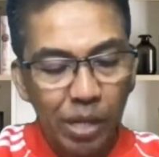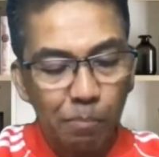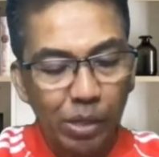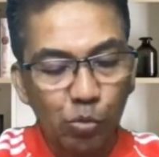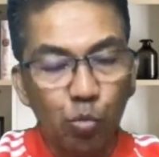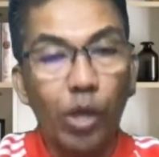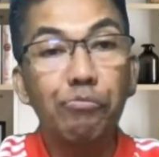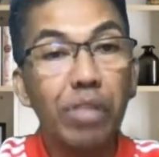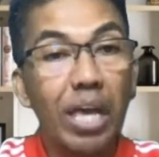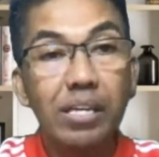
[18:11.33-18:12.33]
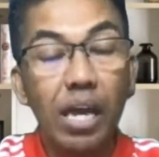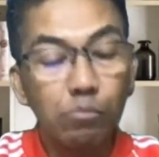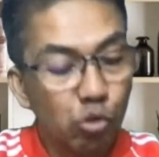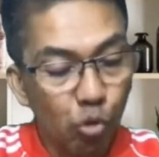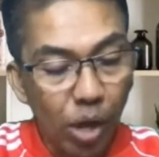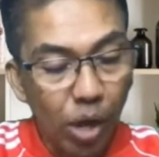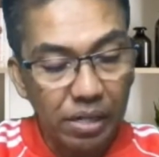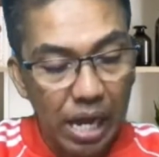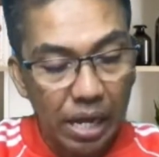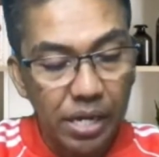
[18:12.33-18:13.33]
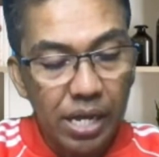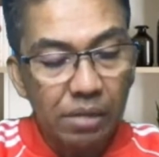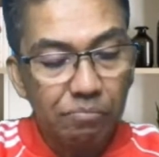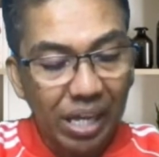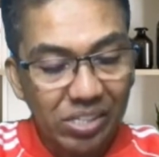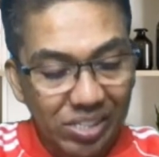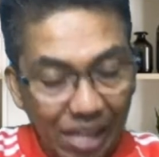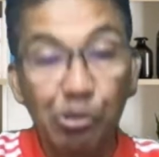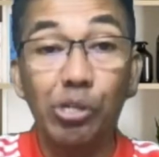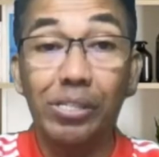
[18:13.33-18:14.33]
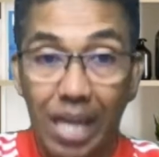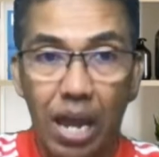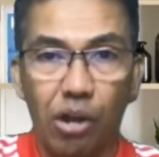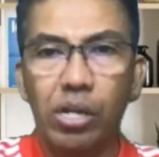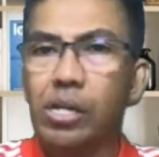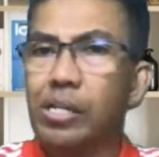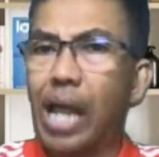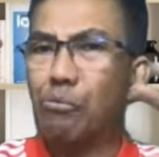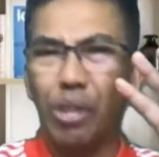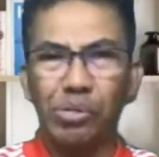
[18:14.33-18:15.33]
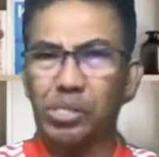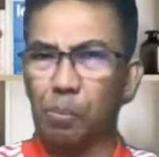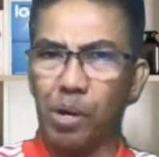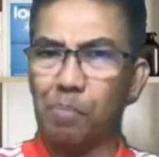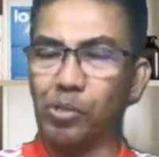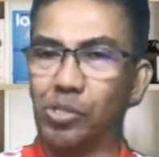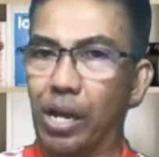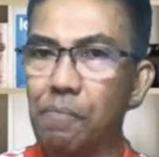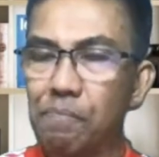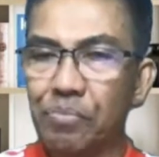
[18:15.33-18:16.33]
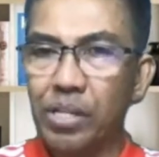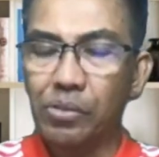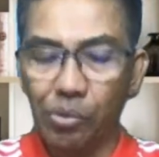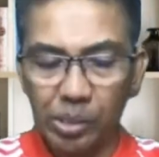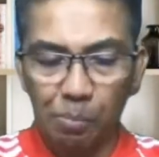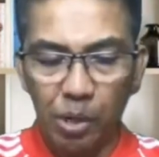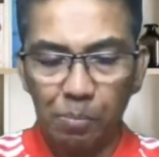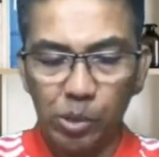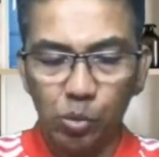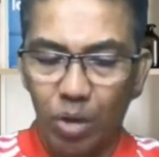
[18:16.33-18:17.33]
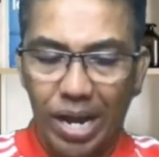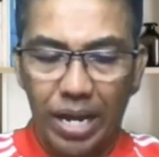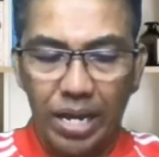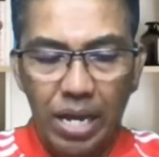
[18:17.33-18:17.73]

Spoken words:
But when they came to Haran, they settled there. Now, there is a purpose there. There is a purpose why